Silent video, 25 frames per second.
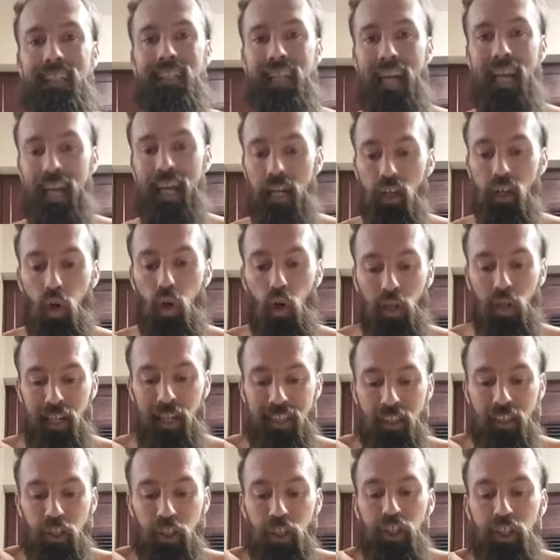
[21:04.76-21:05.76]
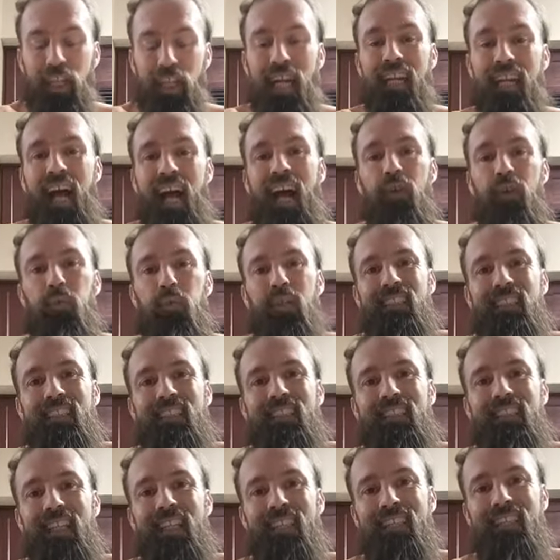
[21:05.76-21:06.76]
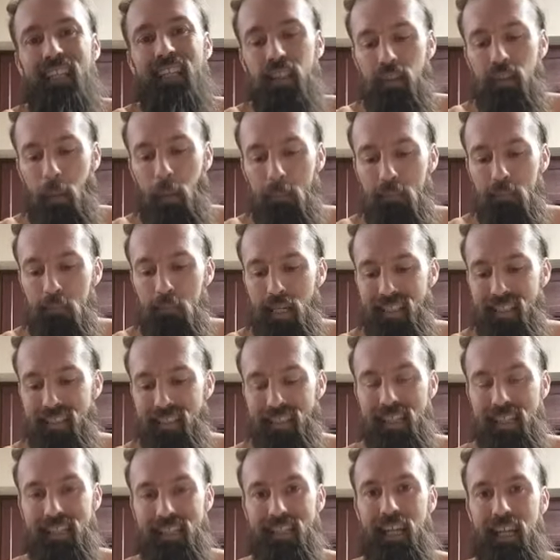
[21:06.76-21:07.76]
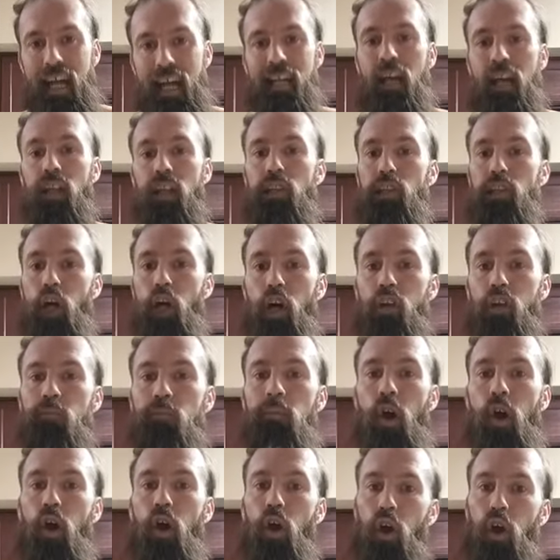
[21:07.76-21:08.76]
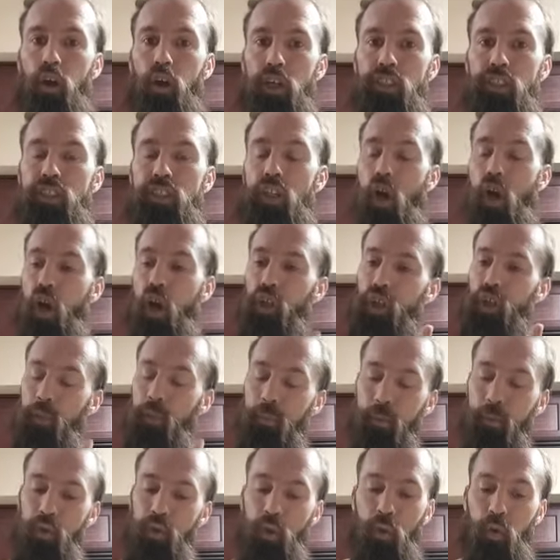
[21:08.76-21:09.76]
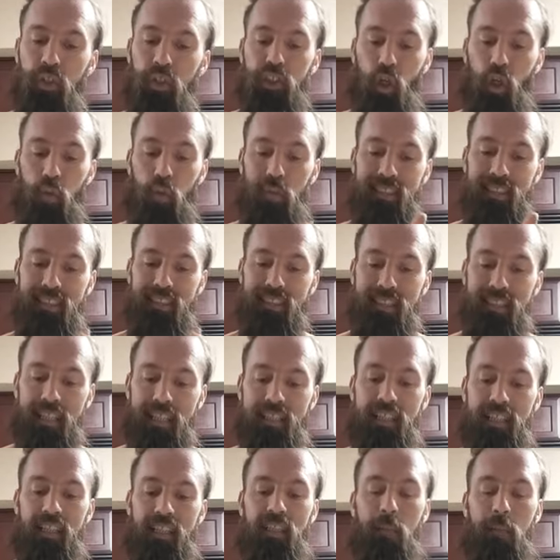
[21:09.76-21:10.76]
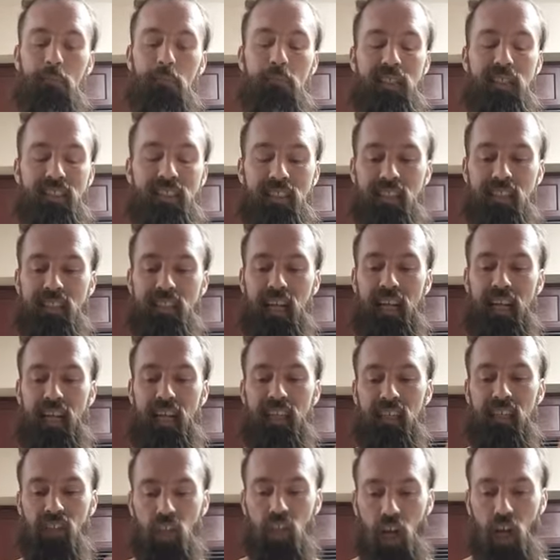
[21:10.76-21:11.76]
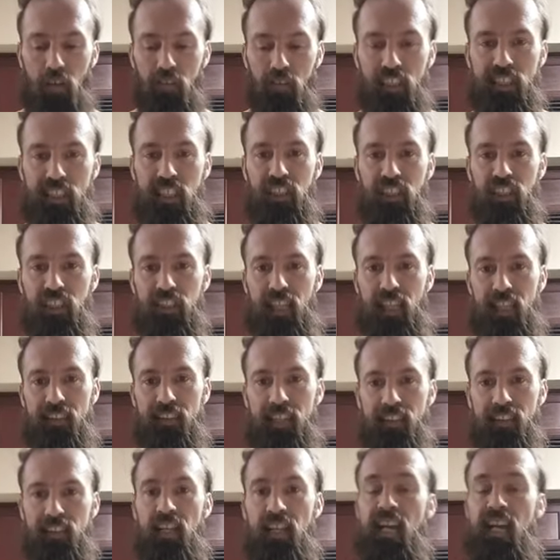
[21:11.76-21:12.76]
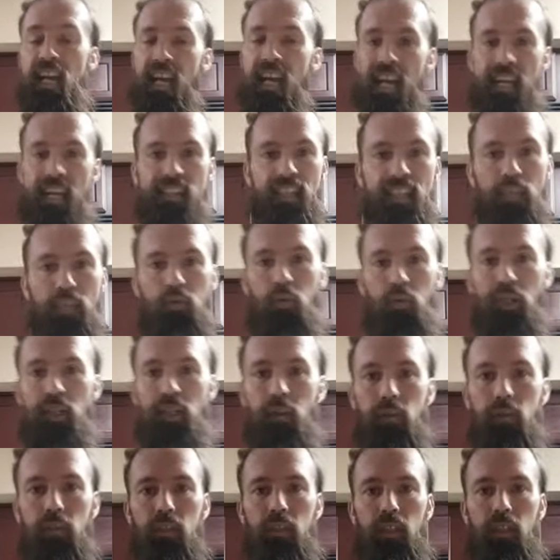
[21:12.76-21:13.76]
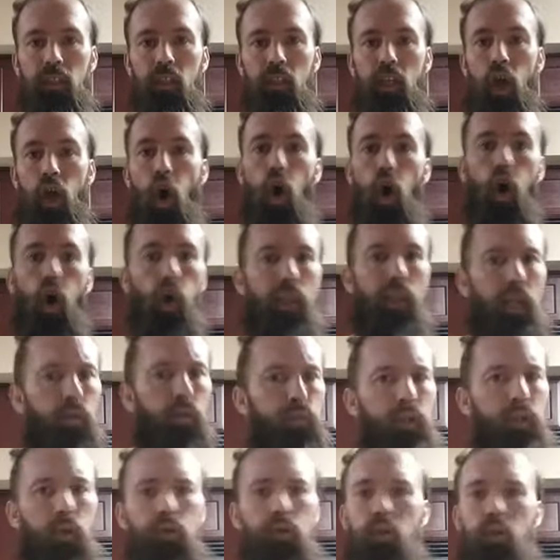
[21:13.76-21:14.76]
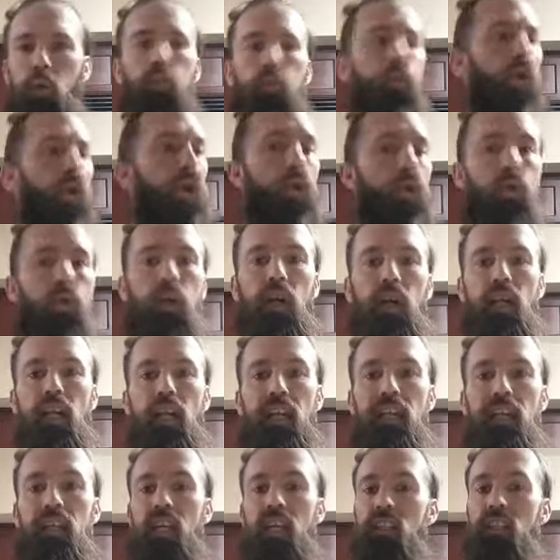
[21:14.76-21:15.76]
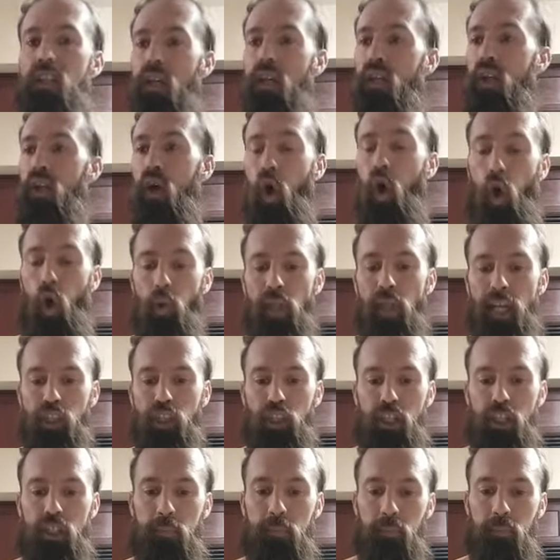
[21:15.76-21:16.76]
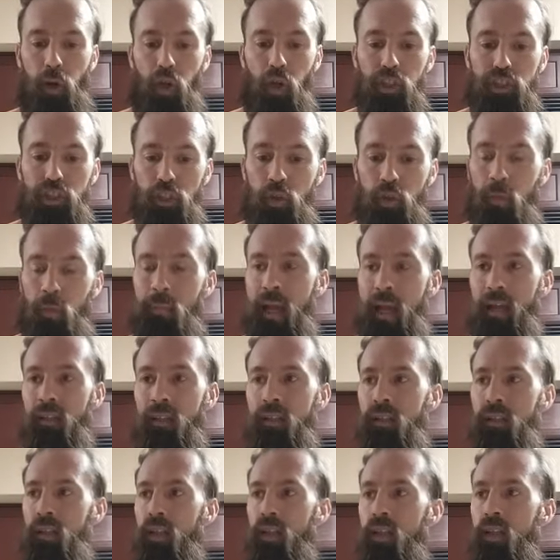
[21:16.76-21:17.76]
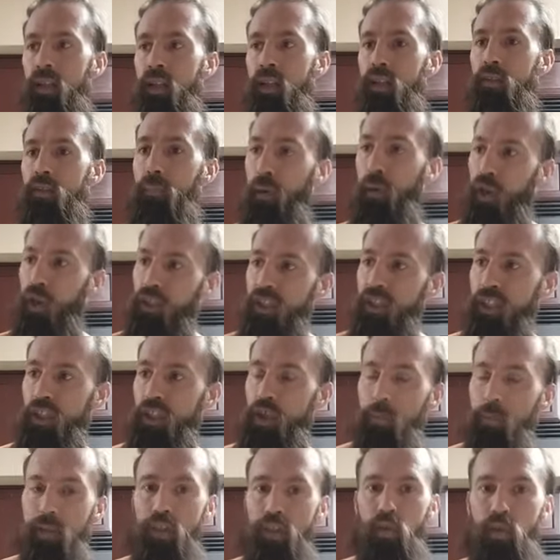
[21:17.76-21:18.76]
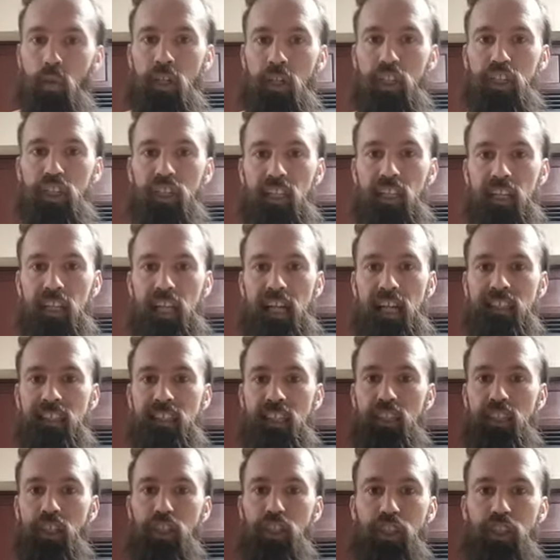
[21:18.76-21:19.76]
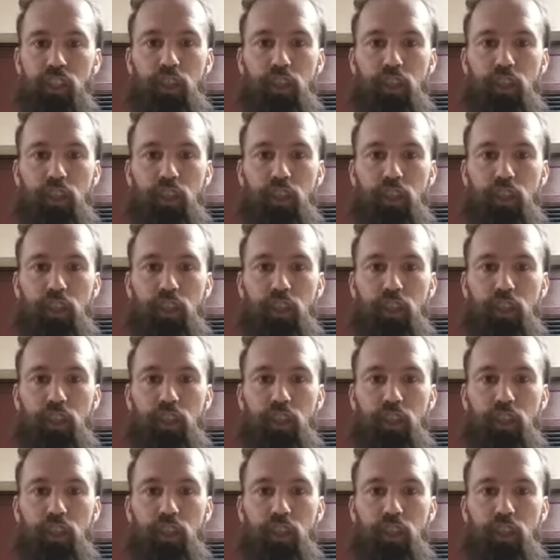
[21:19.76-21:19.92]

care or understand. I resisted the business side. A lot of my artists and entrepreneurs are resisting the business side. I get conversations like this Is it real? Are they real? Whoa, it, it all that shit's personal, man personally, you've been doing this shit the last 10 years and